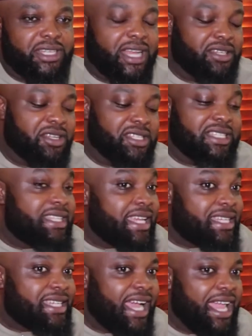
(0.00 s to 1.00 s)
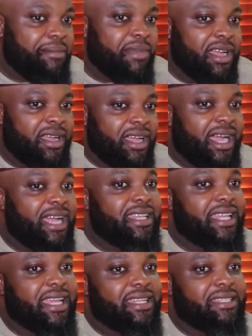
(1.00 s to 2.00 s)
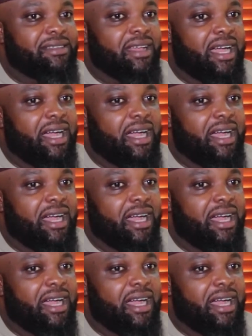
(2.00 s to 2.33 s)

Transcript: That doesn't take time. And then